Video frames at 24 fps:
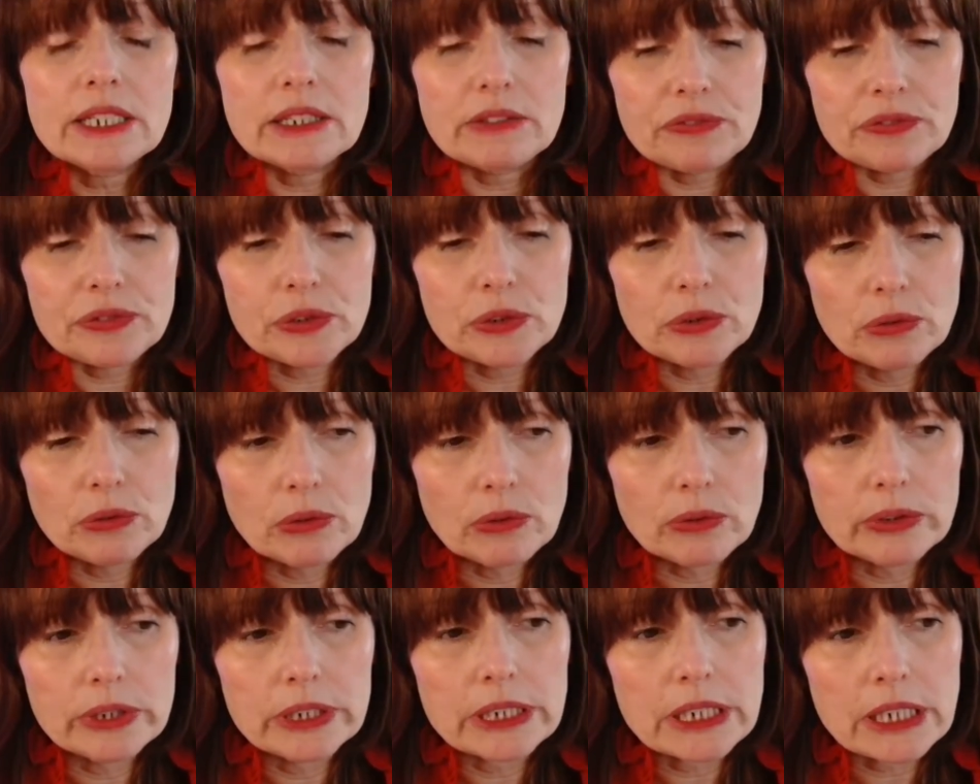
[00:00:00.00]
If
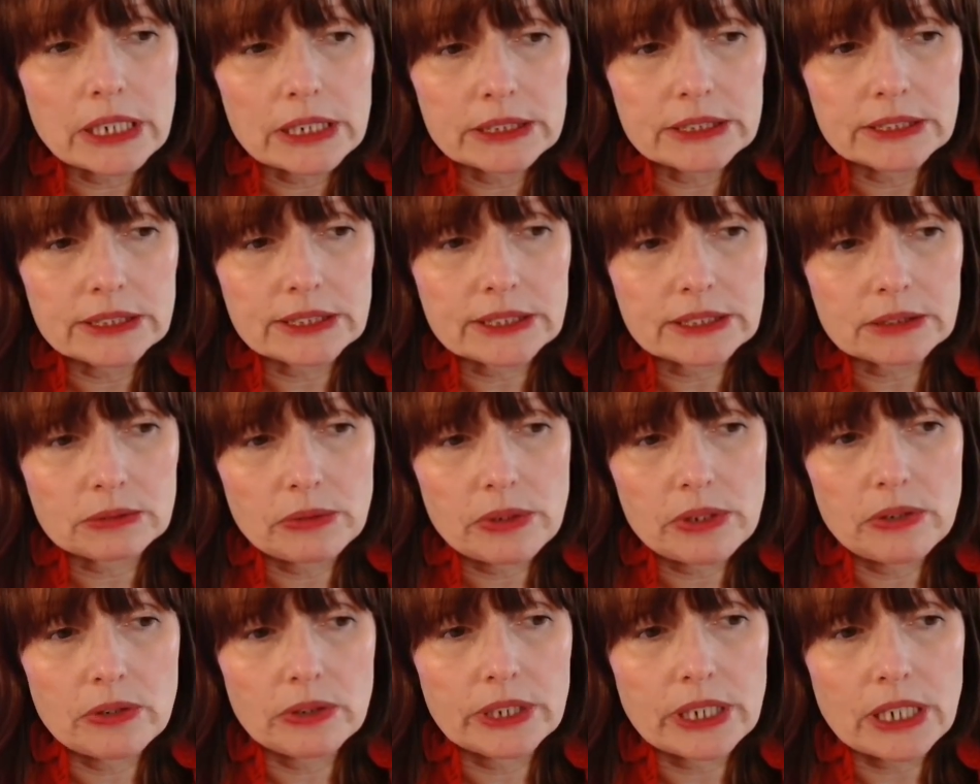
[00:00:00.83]
you're nice
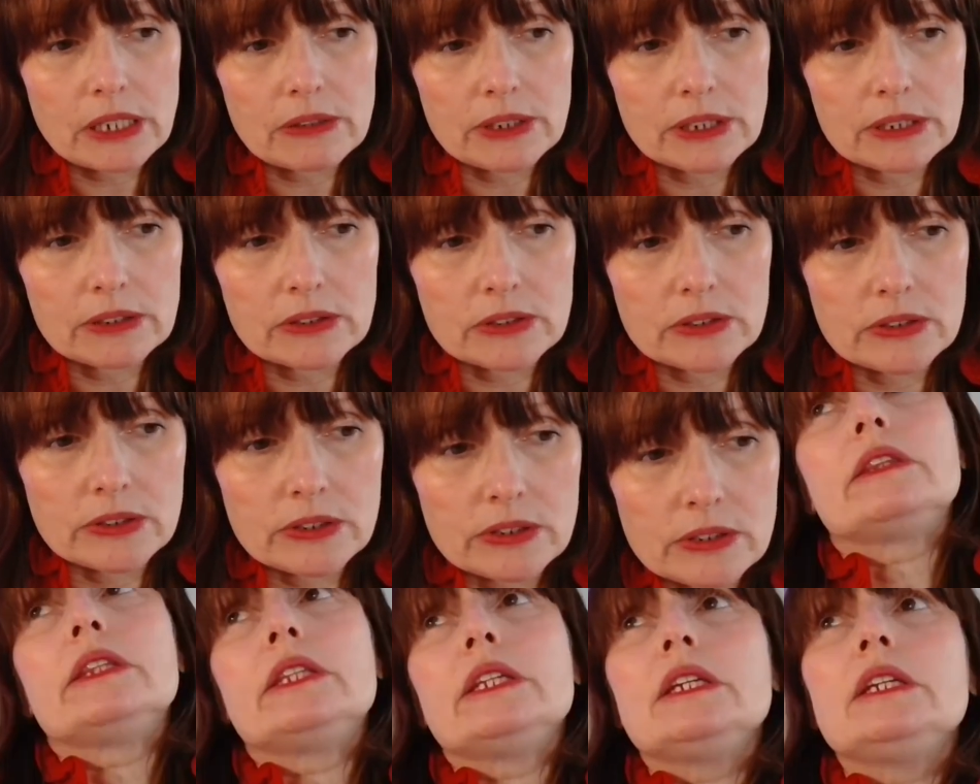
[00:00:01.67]
with your
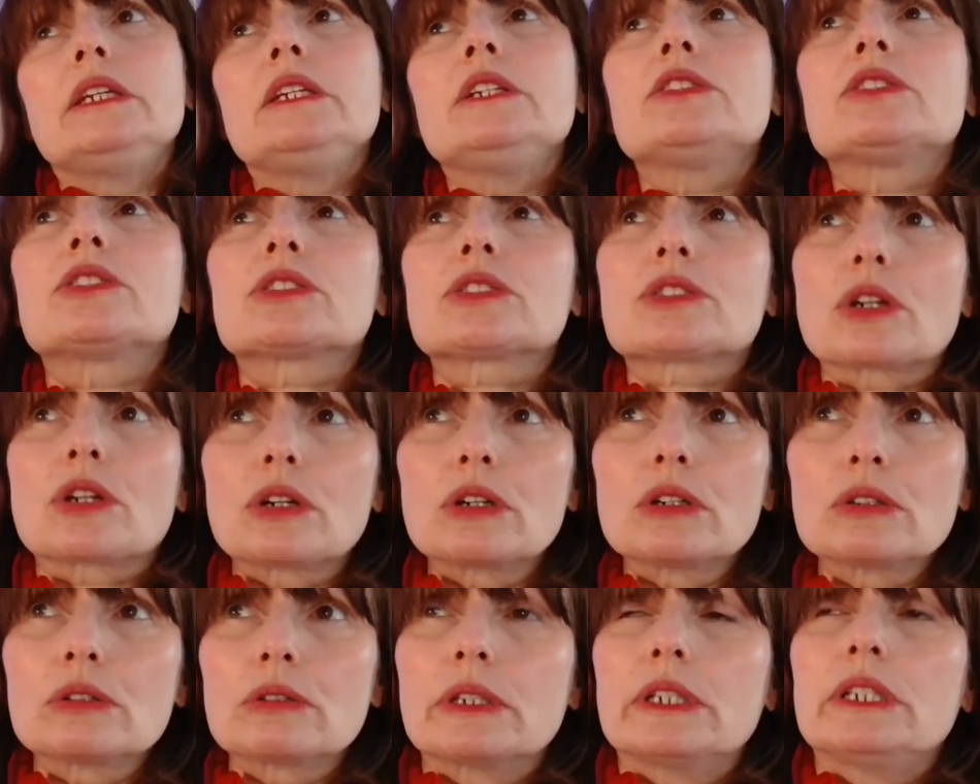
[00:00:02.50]
characters, these
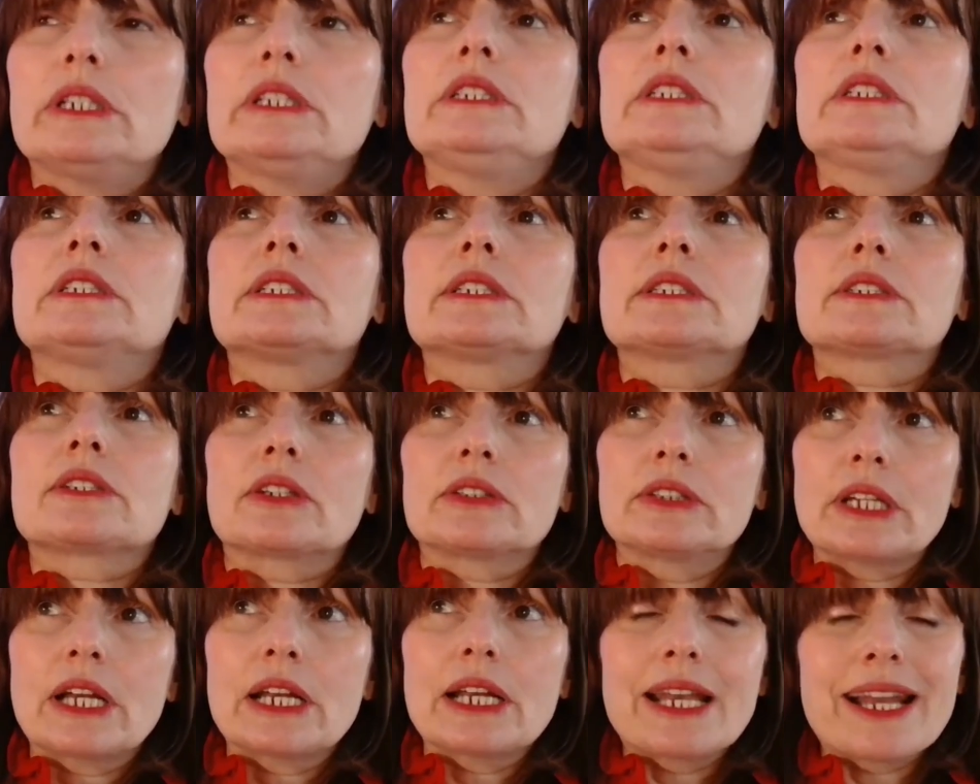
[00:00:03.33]
stories
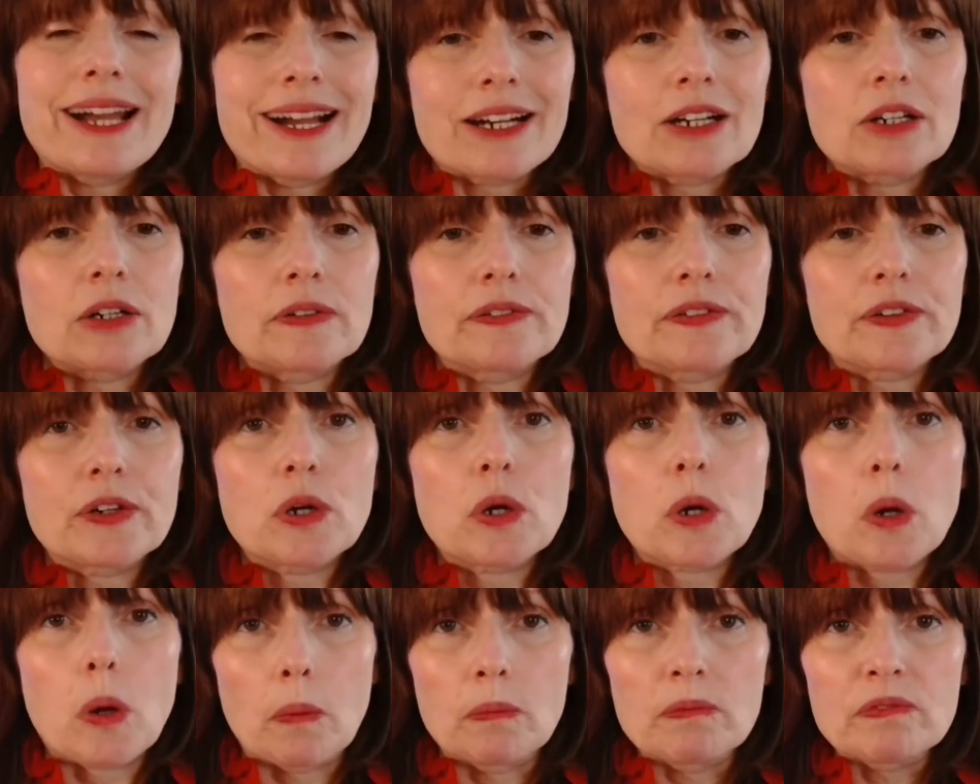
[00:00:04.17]
gonna lack of
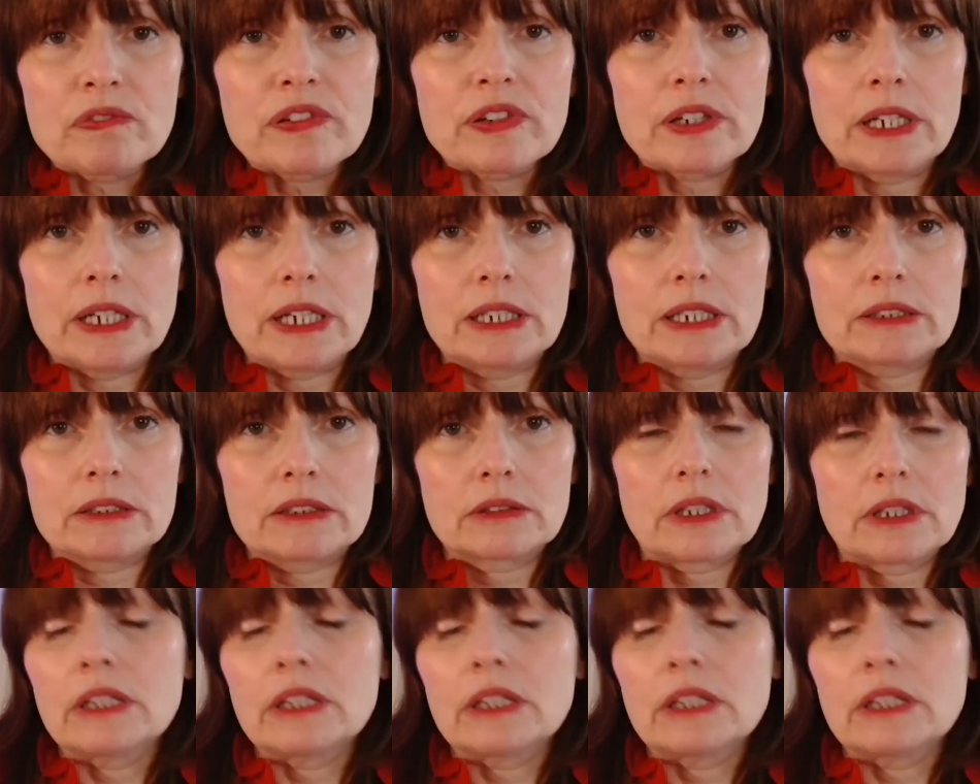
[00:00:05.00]
conflict.